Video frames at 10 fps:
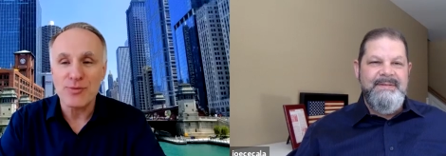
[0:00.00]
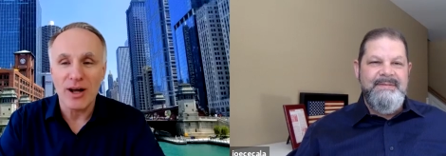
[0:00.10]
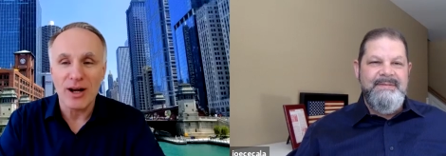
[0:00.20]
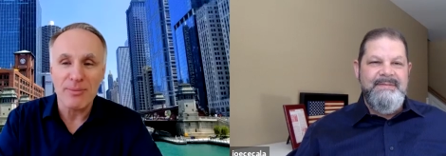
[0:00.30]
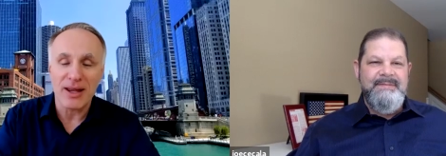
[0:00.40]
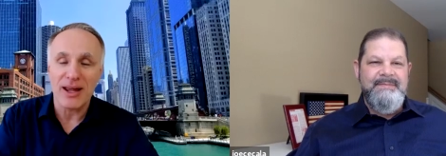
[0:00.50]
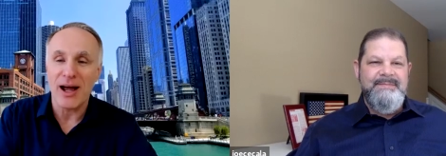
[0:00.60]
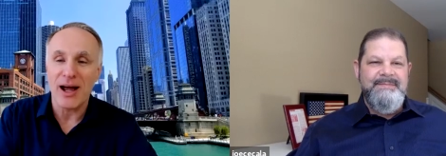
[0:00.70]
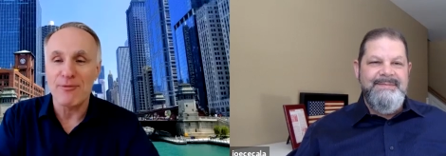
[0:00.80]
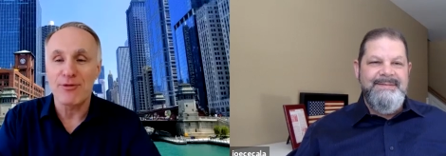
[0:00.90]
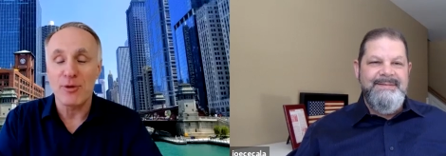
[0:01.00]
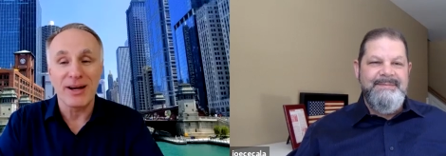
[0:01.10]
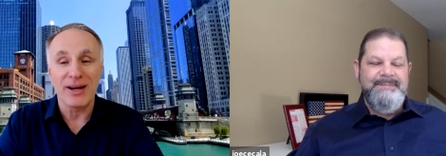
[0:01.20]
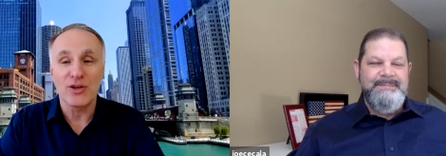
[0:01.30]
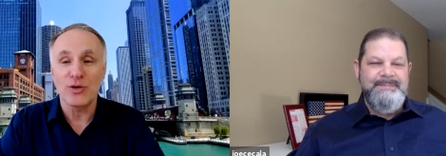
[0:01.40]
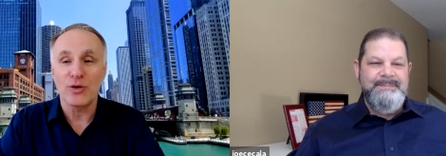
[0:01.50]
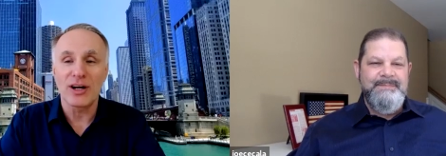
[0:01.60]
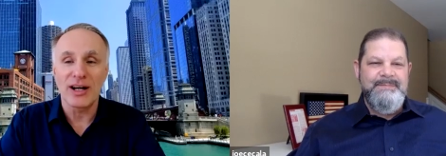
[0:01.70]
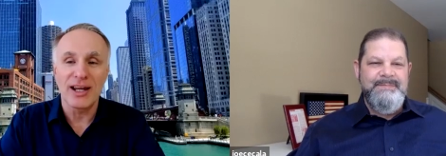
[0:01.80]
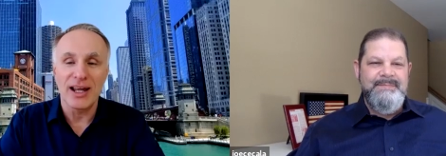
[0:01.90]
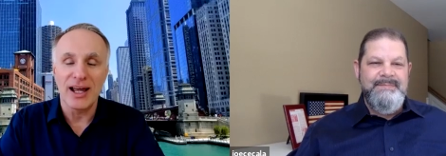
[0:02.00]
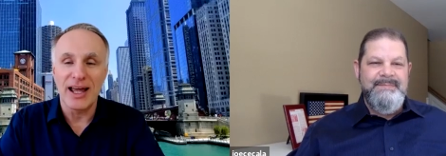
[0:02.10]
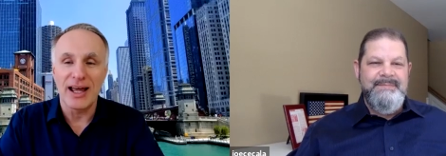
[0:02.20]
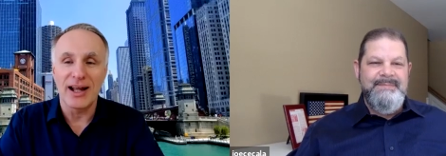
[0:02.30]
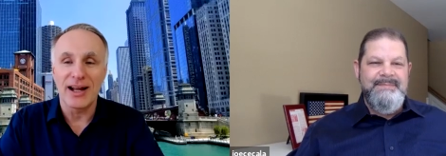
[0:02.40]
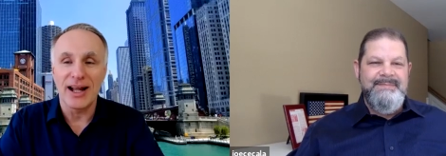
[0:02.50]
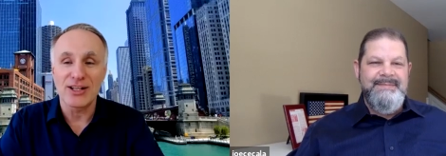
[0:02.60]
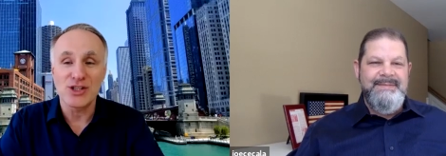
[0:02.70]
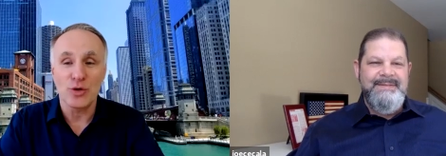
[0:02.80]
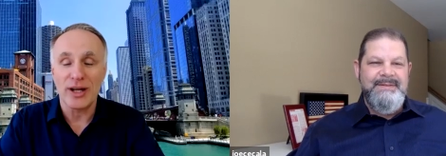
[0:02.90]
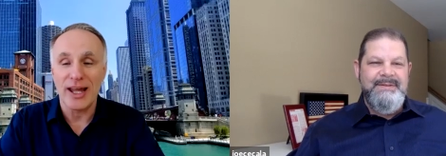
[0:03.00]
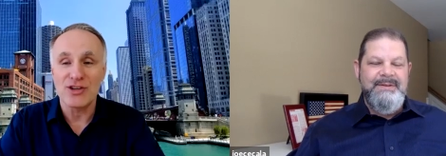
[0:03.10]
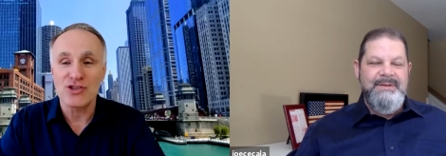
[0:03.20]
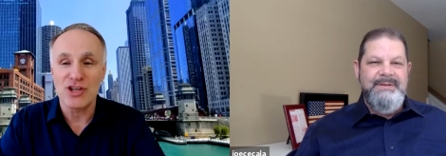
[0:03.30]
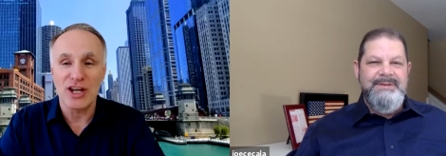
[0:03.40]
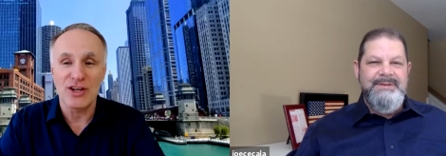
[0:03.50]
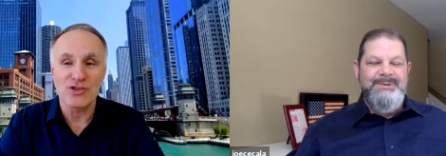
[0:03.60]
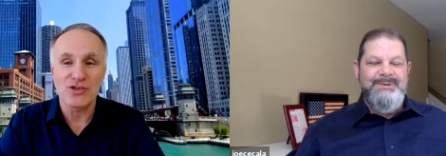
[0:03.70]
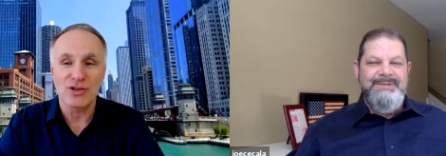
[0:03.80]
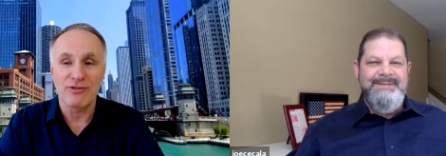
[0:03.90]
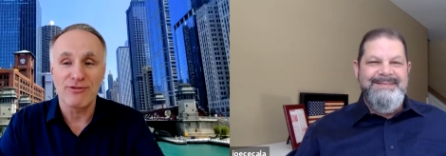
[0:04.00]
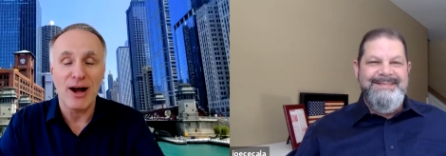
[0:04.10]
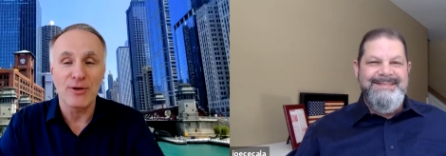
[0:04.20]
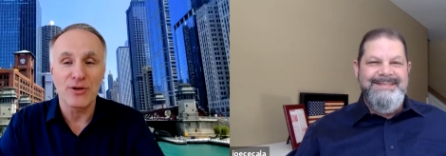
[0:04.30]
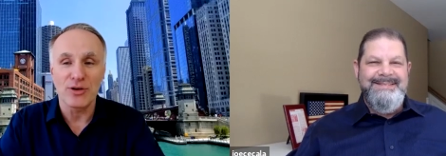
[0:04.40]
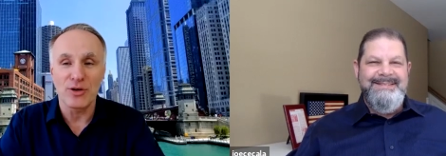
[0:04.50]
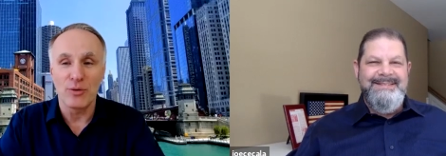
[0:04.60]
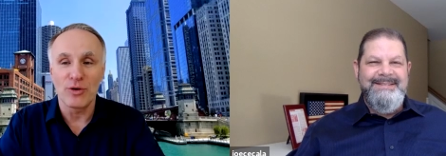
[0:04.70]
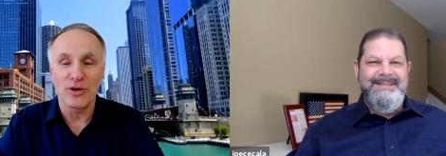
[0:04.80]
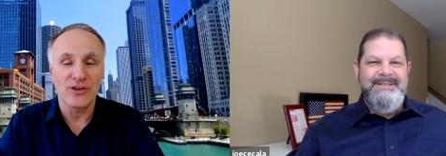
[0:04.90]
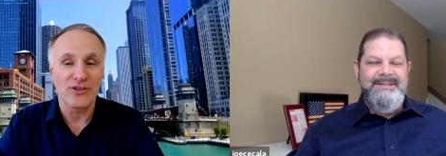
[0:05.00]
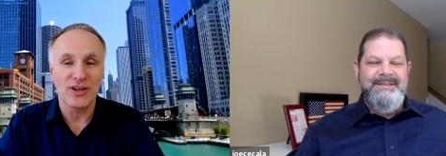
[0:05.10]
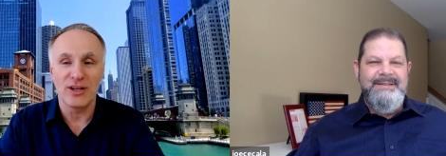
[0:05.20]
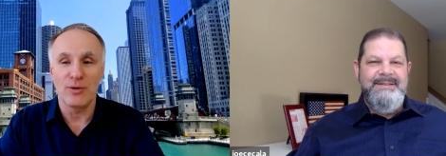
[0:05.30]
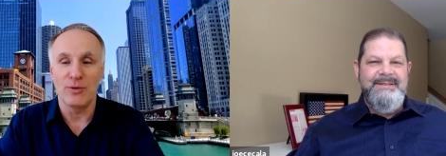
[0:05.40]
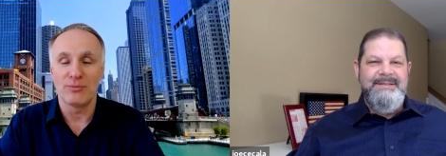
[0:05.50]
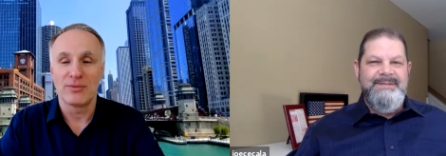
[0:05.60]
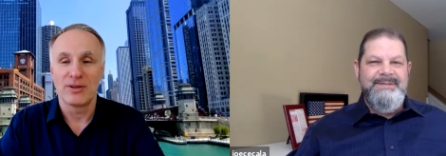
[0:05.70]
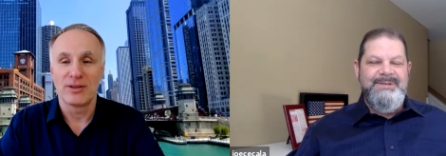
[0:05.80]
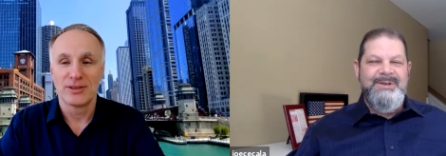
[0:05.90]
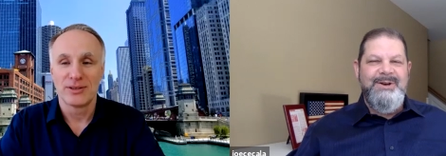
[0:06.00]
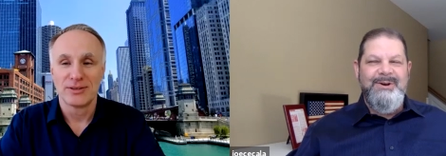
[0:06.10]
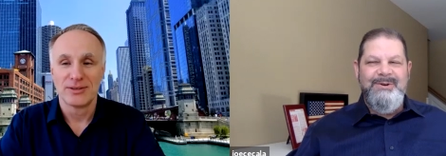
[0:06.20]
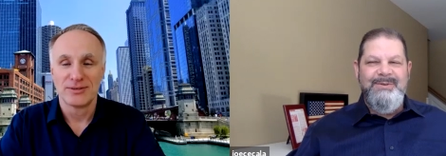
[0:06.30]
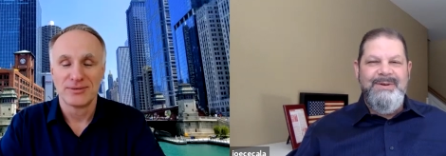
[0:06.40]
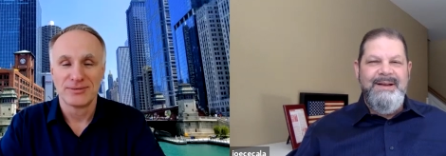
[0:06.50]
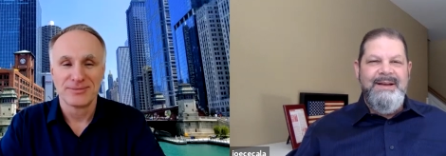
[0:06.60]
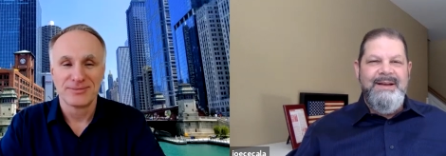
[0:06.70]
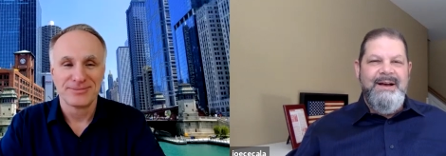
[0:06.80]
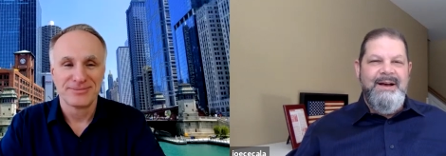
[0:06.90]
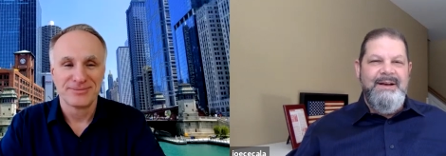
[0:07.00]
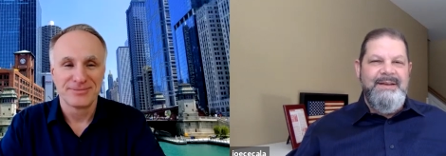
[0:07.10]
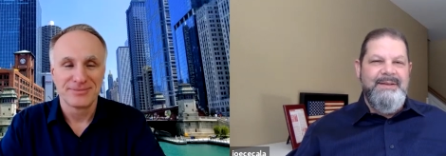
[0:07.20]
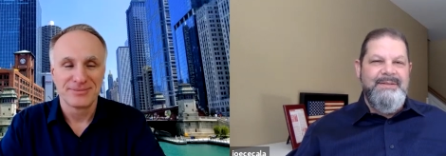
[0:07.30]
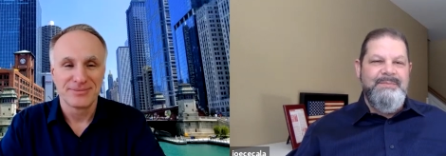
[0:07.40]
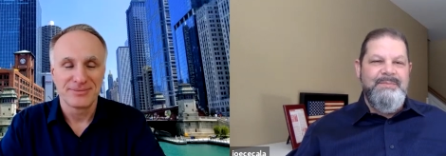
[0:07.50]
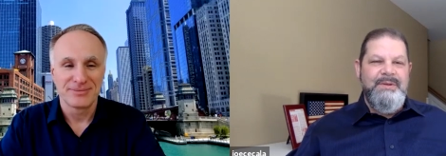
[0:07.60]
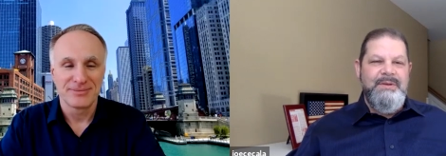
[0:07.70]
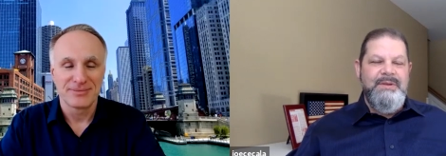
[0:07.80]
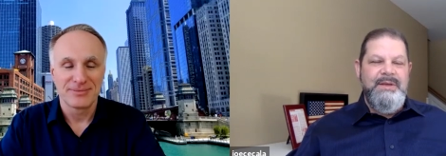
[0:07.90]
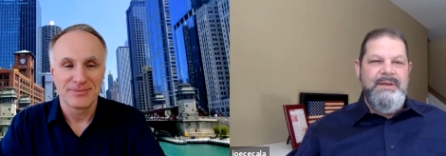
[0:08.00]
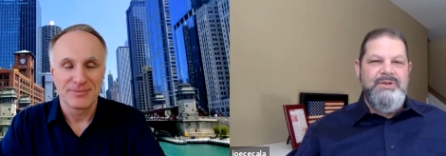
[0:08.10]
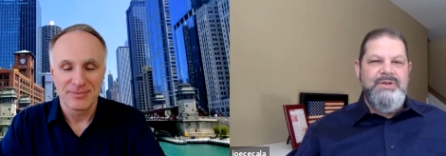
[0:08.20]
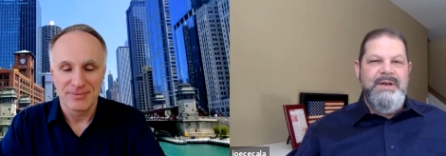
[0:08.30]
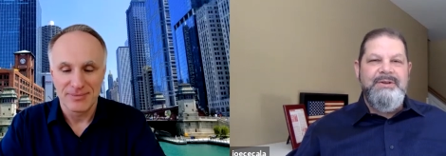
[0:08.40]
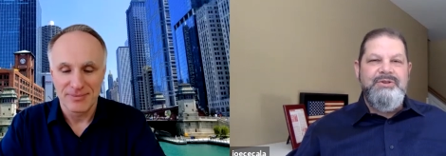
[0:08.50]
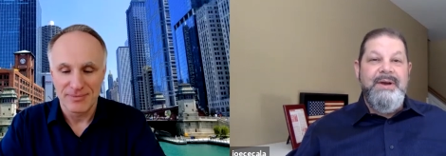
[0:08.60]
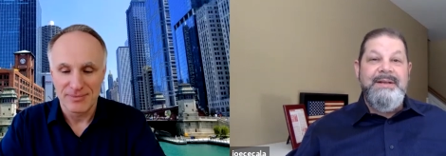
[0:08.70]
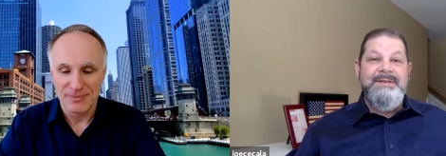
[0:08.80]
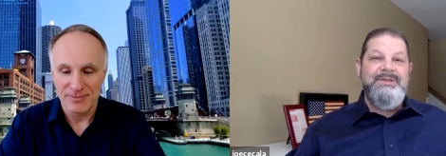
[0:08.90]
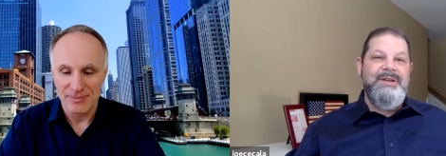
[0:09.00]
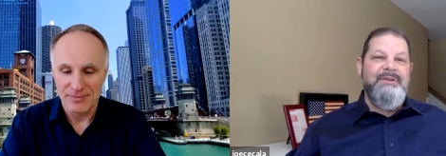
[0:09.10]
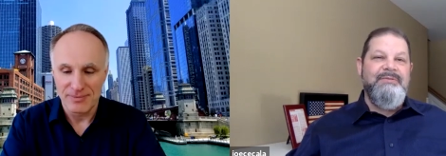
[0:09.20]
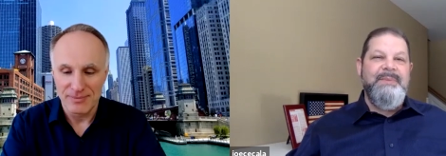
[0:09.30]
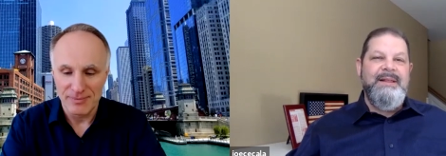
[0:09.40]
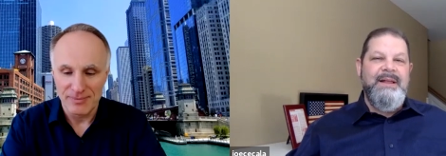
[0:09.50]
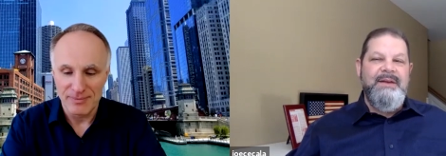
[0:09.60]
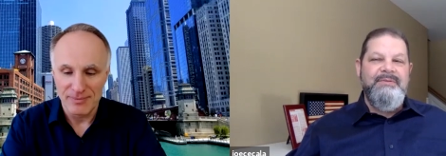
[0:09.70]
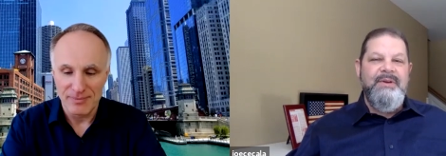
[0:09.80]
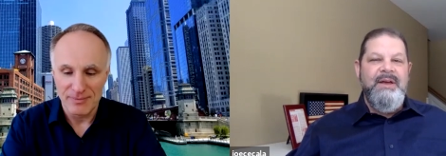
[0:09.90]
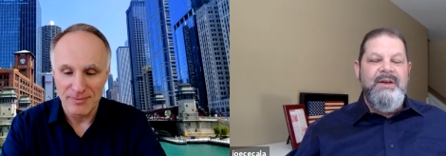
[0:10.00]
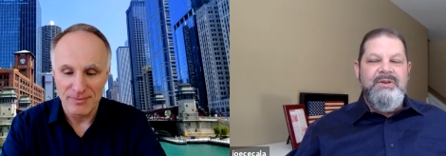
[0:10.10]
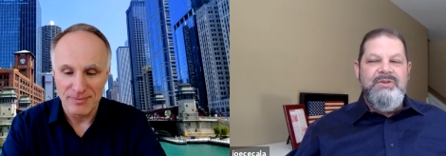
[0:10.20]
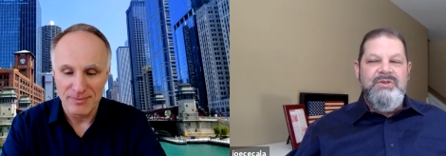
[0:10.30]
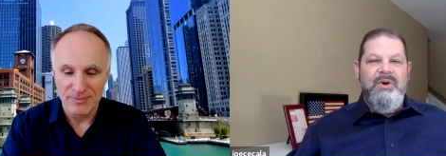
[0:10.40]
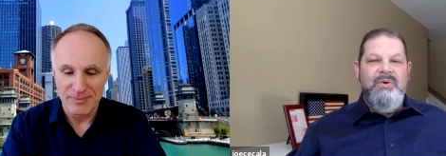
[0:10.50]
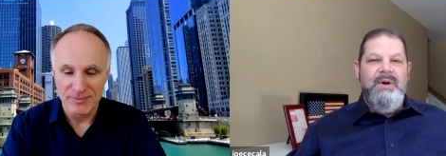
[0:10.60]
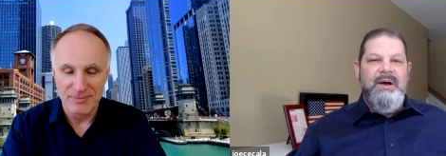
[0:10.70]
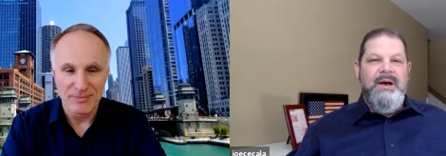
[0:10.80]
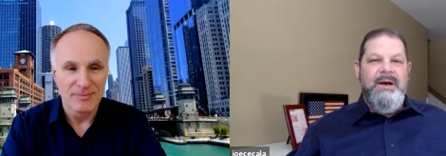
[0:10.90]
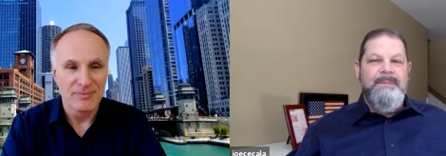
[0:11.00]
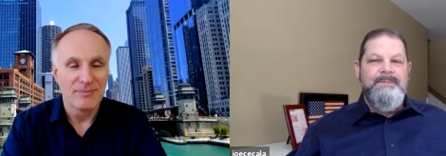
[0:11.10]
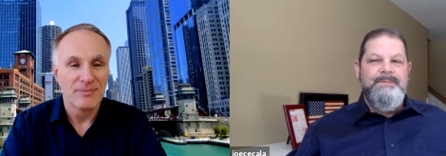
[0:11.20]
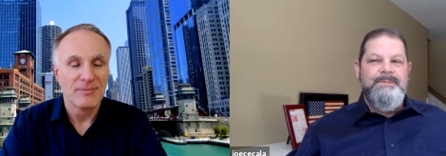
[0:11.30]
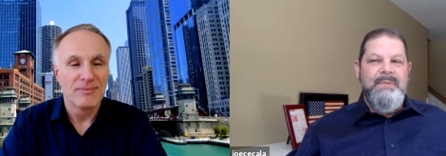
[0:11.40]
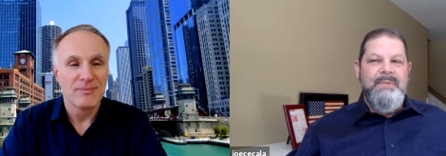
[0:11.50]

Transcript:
Speaker 1: one become from an attorney, uh, a stock exchange founder, owner, CEO?
Speaker 2: So, uh, yeah, the, the, the tra- transition of my life. So um,